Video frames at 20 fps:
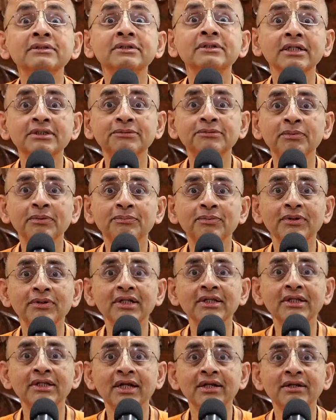such
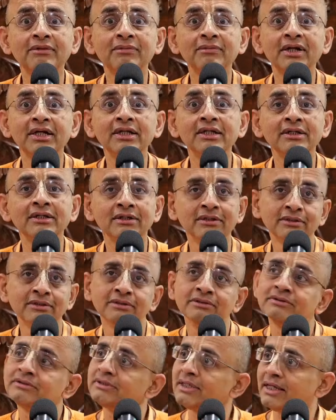people, then my
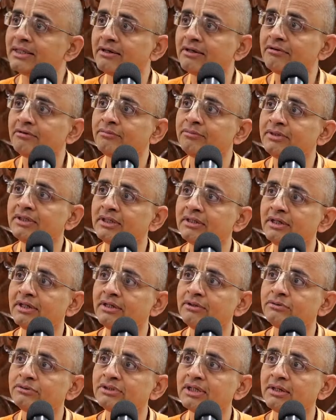standard will be
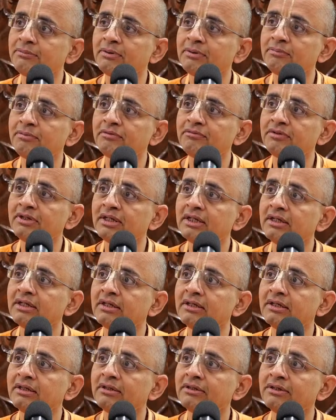reduced and people
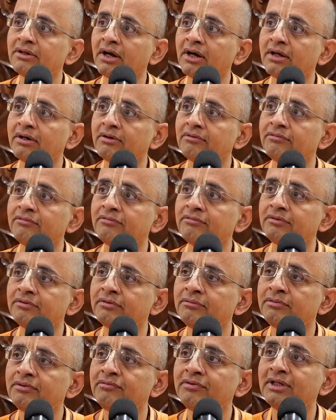will not
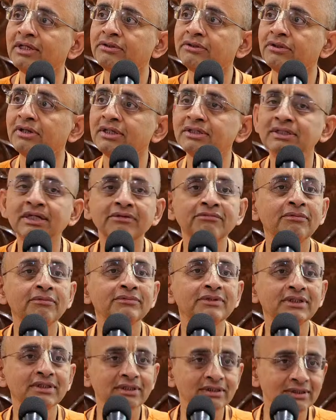be willing to listen
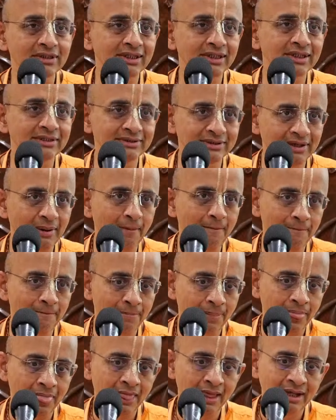from such a sannyasi.
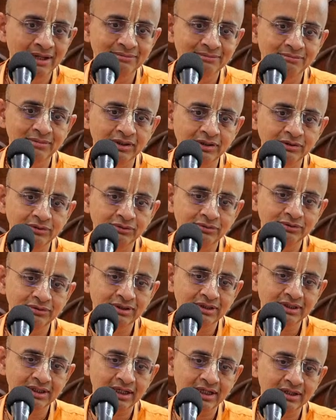But
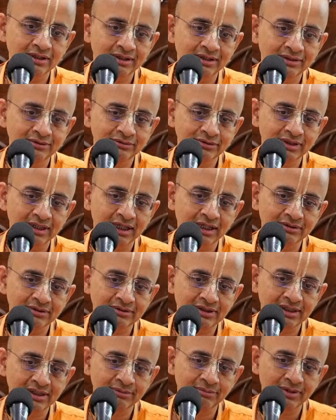you, Nityananda, you can
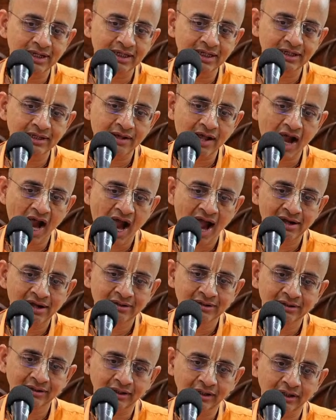actually marry
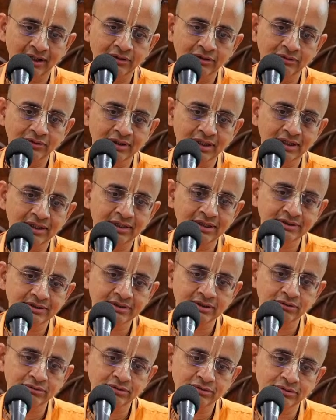and you can
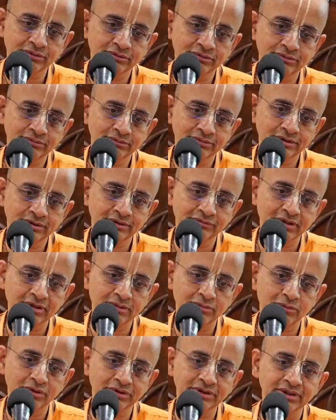reach out to
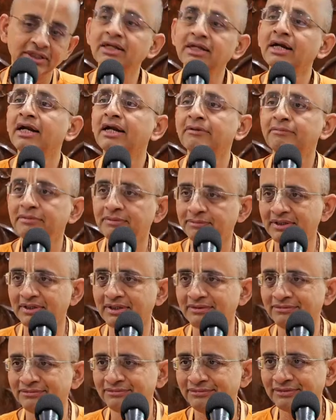even the most degraded
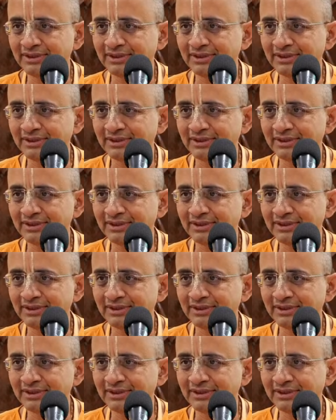people.